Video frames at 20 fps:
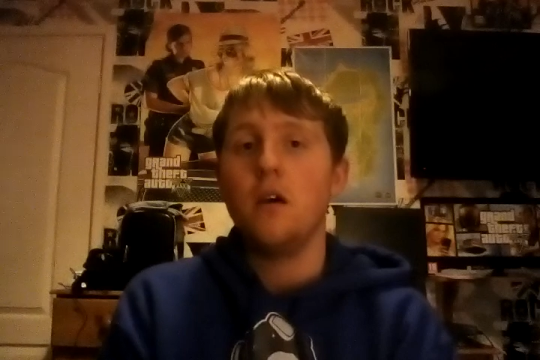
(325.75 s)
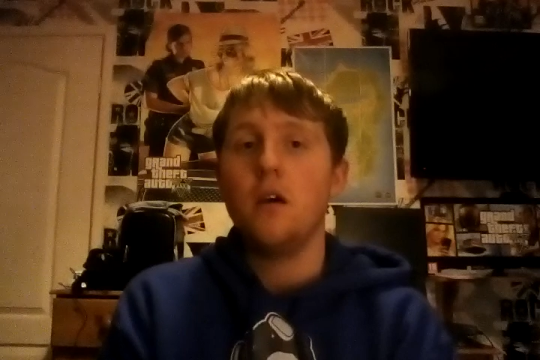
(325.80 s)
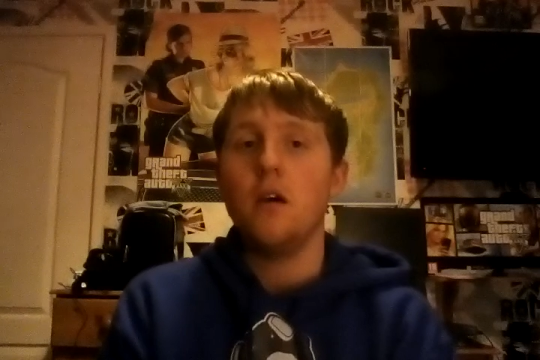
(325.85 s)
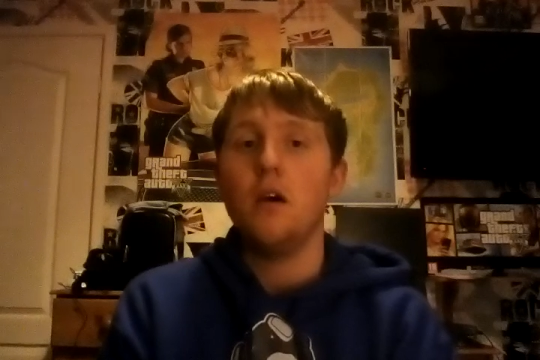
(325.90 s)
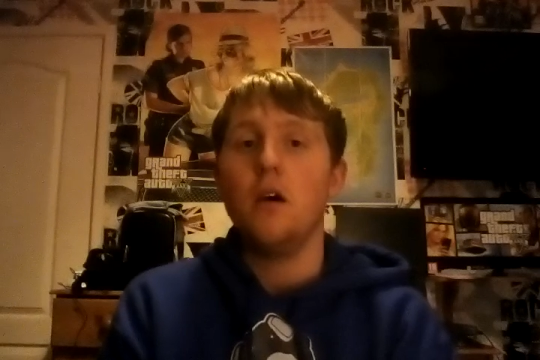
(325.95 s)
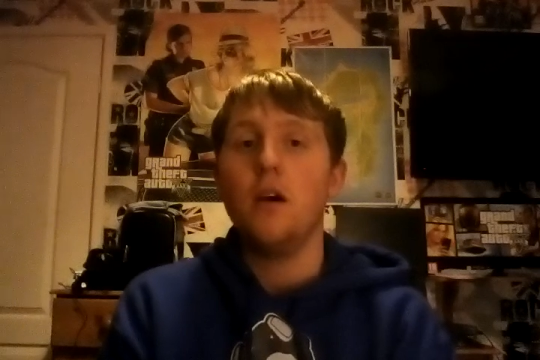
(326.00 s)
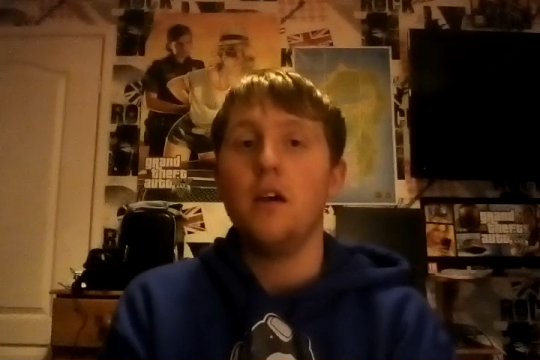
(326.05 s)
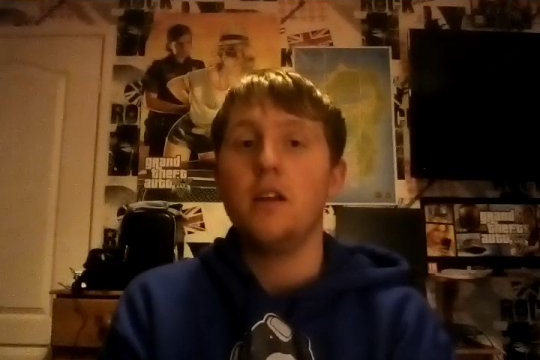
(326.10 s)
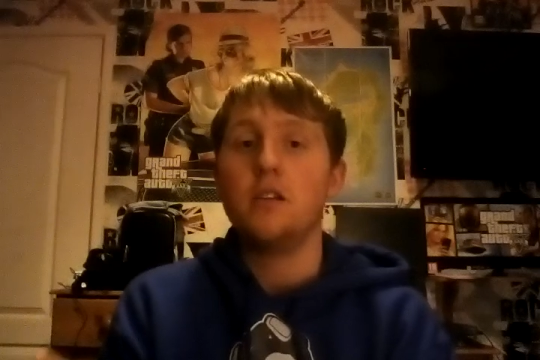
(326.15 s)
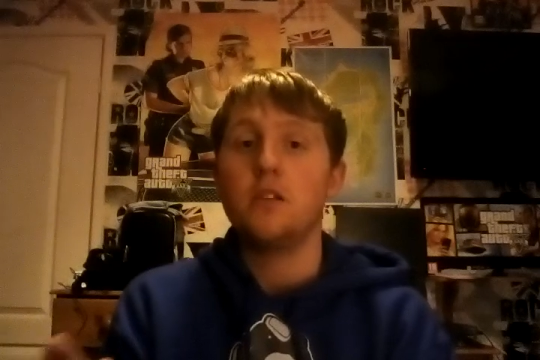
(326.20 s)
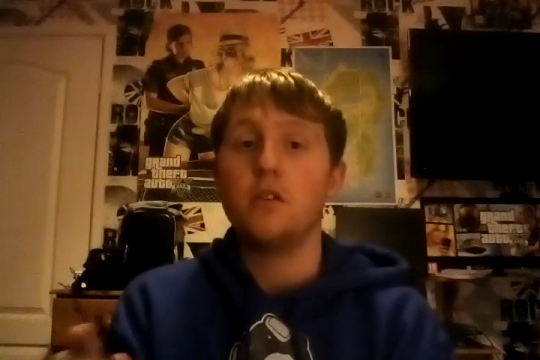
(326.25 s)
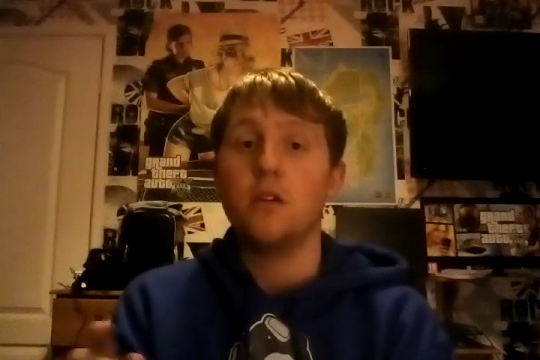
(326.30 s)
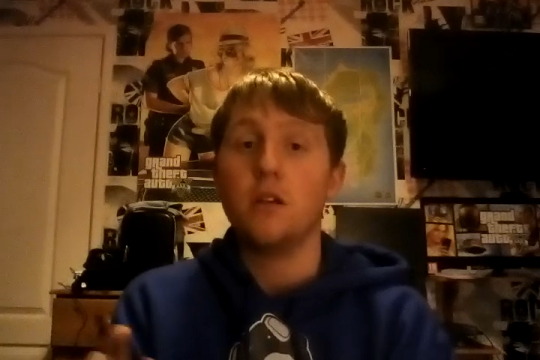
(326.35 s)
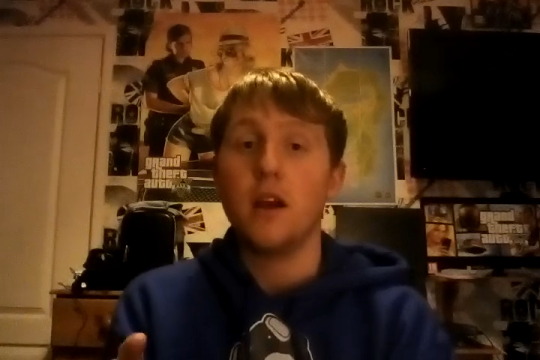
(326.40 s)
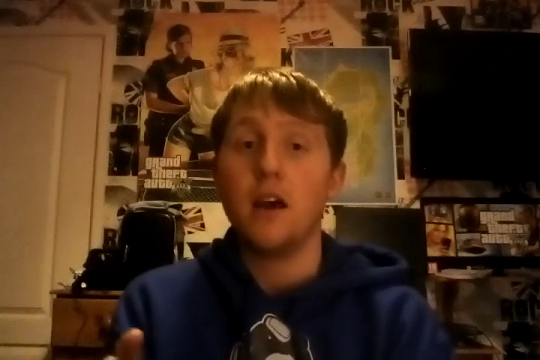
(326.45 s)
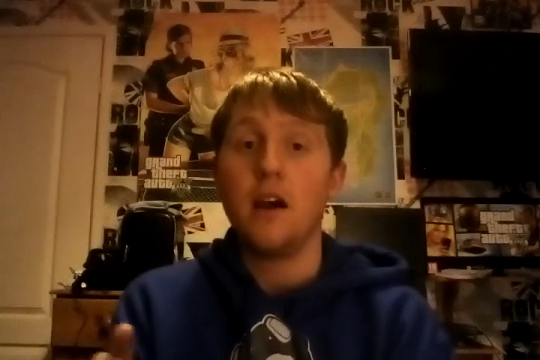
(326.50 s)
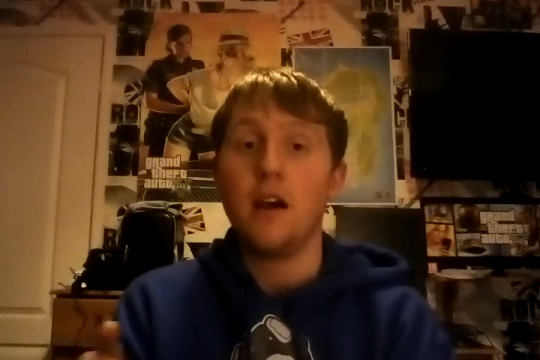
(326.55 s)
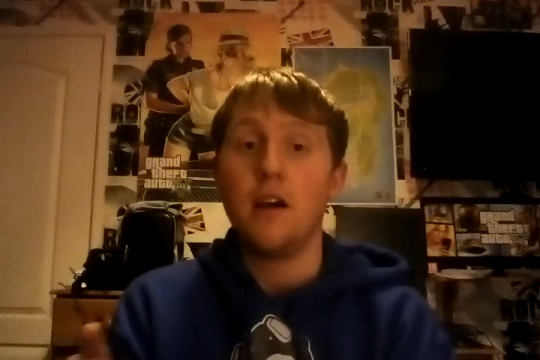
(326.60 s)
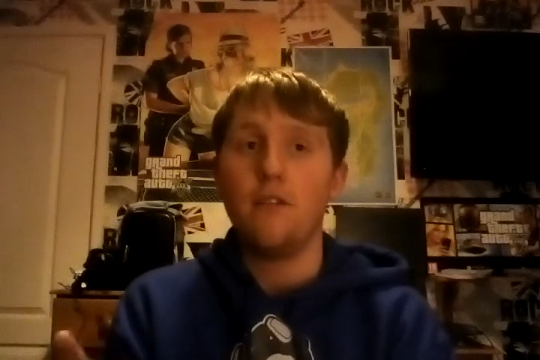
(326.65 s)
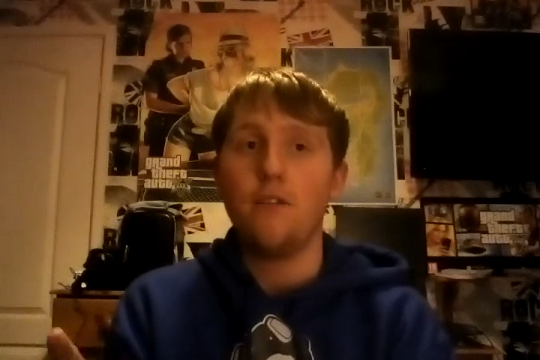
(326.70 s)
it's going to
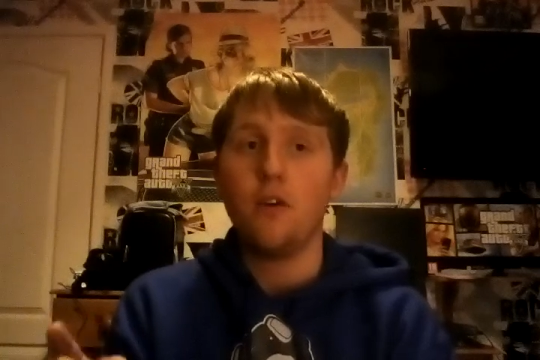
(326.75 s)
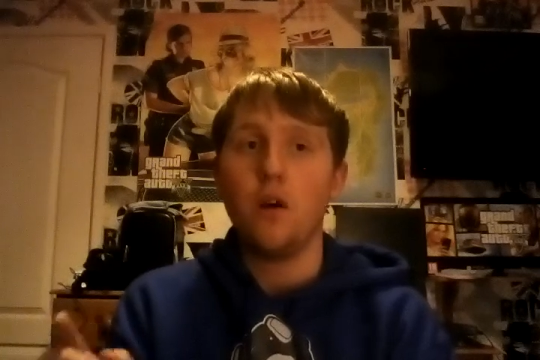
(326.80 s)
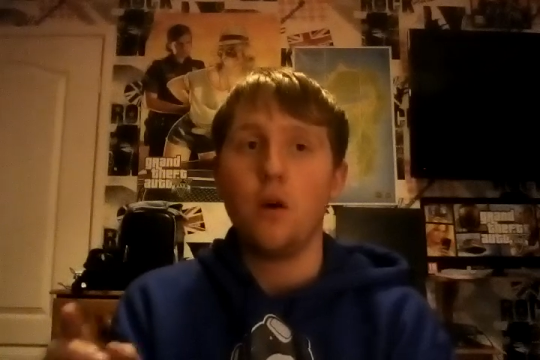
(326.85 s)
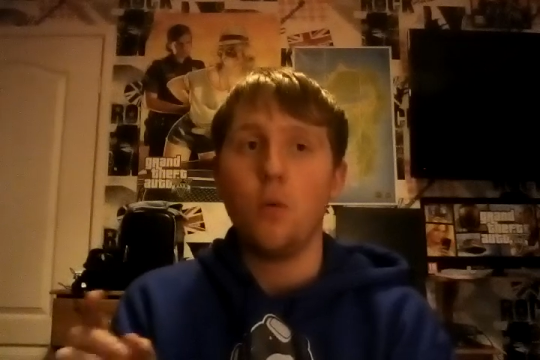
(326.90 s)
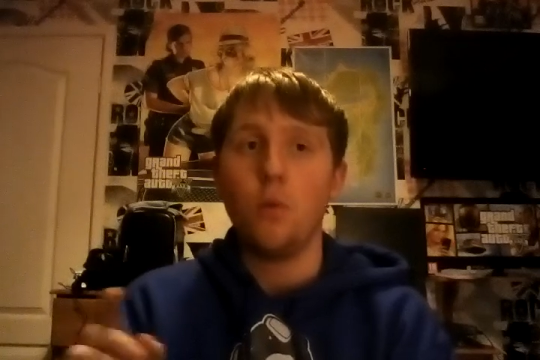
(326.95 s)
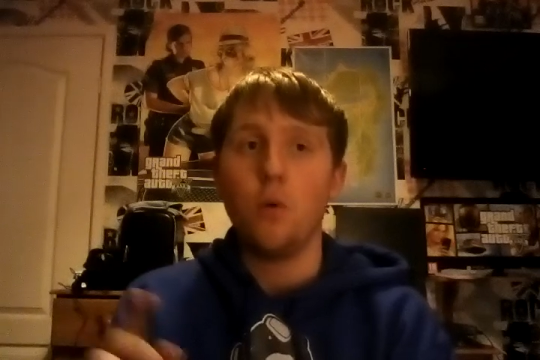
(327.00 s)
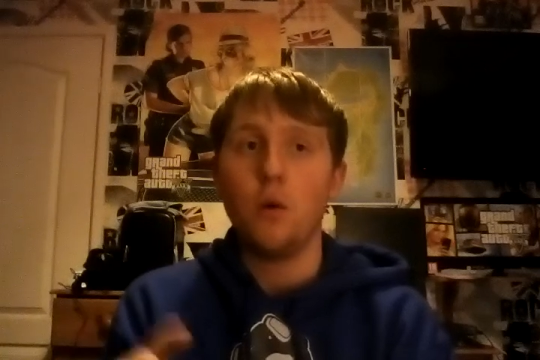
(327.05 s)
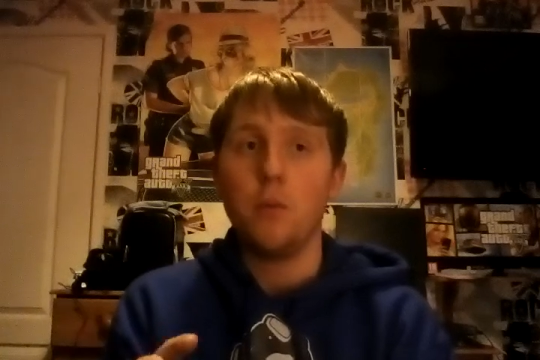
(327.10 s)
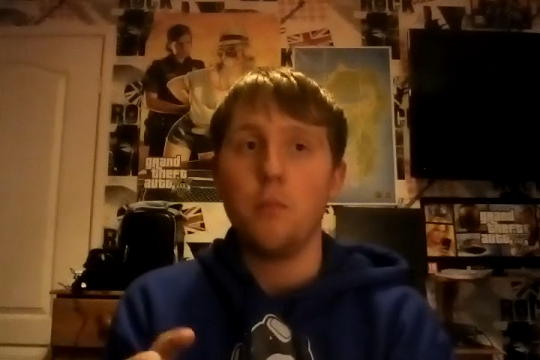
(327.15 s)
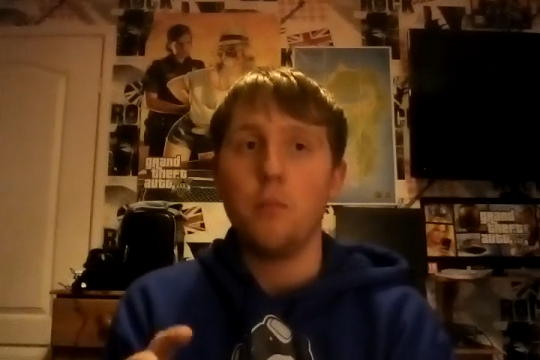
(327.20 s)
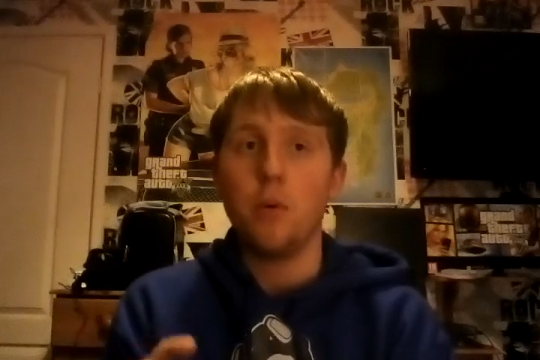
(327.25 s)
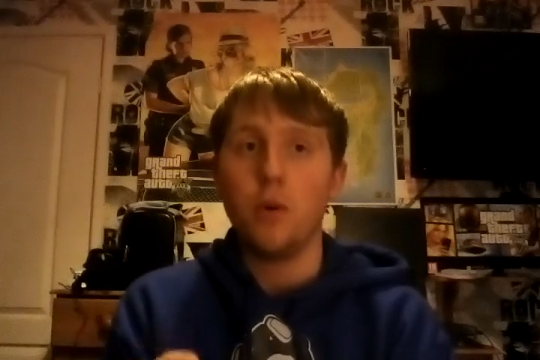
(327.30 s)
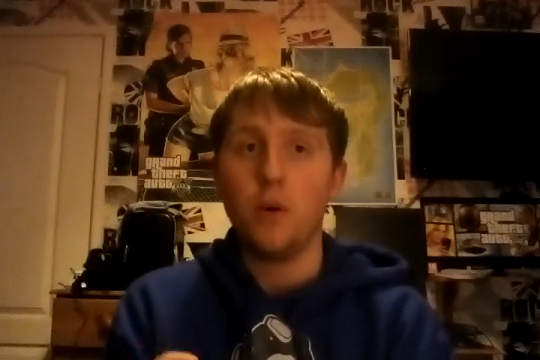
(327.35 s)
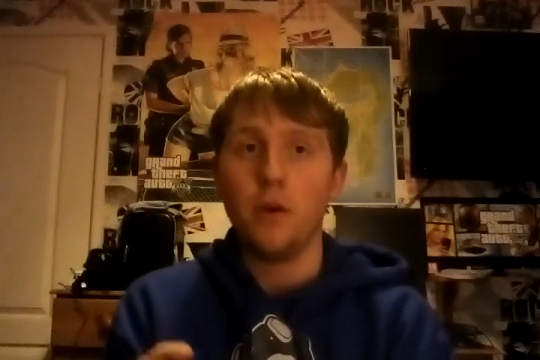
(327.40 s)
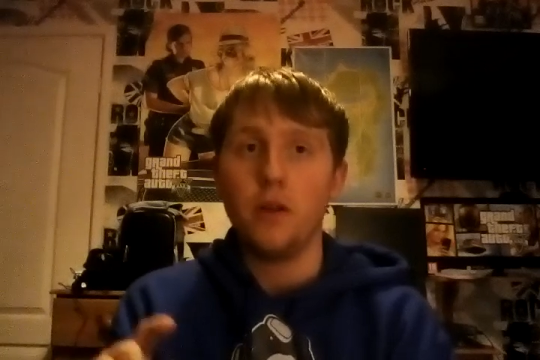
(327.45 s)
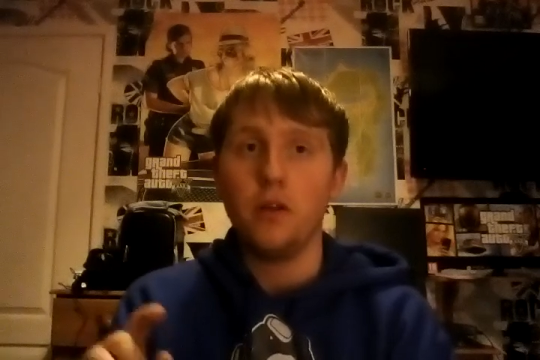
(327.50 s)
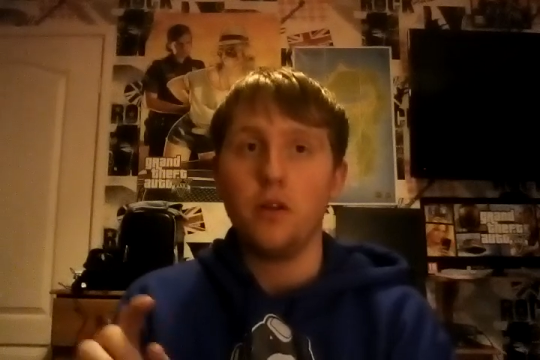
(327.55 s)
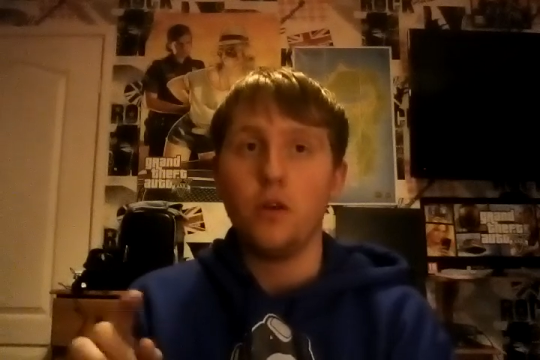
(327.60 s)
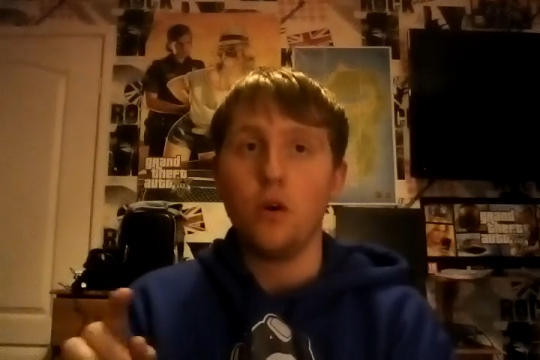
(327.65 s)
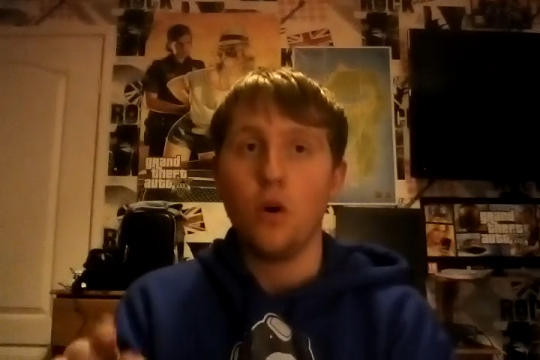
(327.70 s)
have a
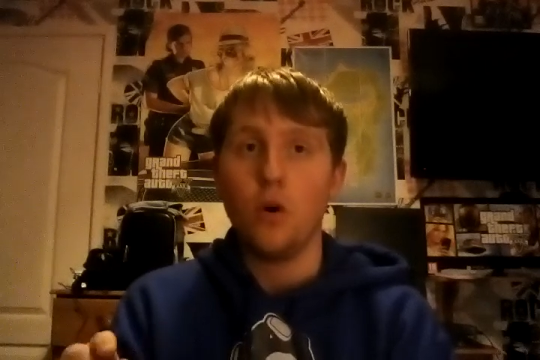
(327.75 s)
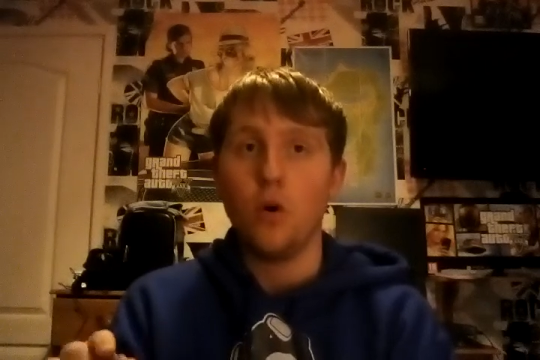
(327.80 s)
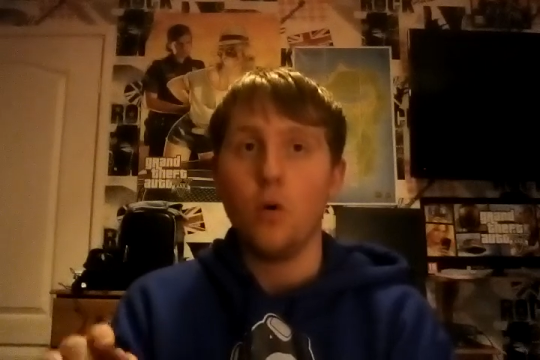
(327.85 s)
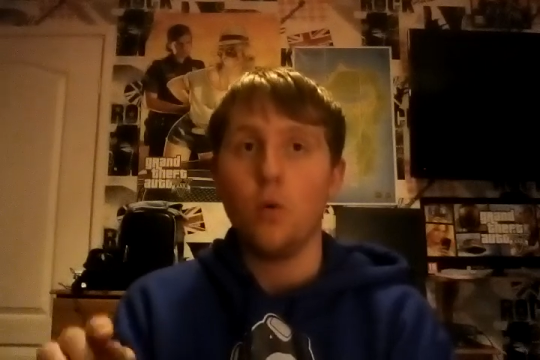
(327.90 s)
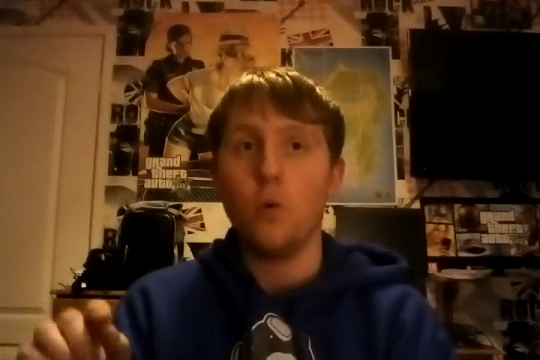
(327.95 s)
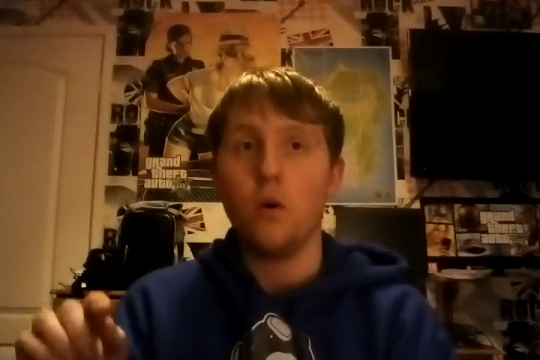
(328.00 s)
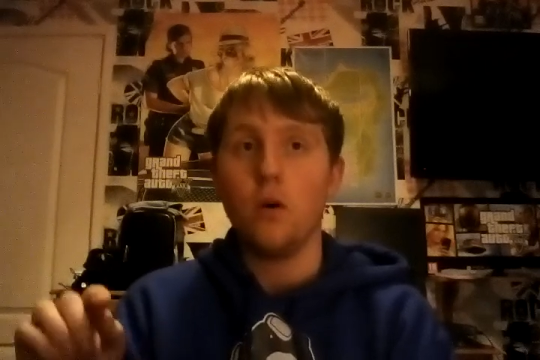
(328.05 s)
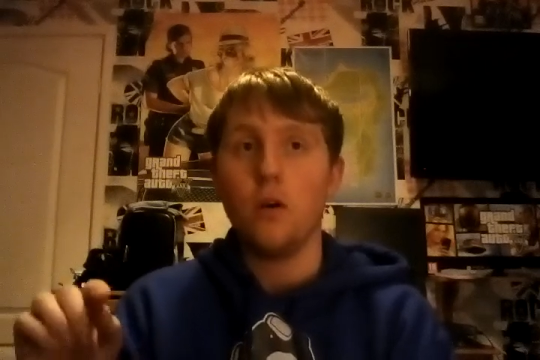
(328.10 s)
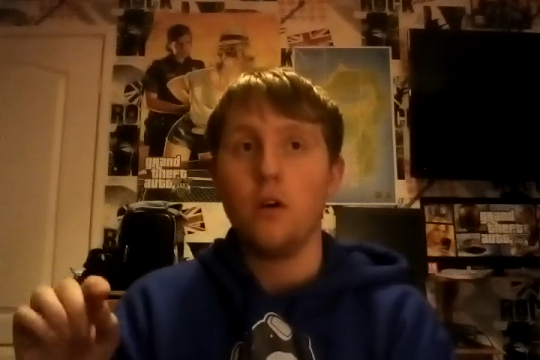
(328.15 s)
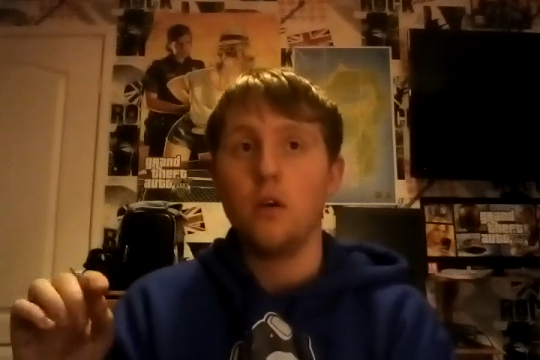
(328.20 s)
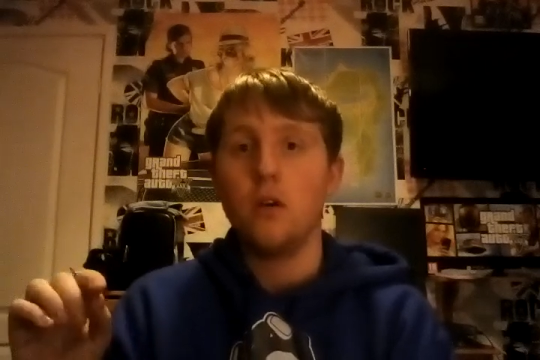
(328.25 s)
1.0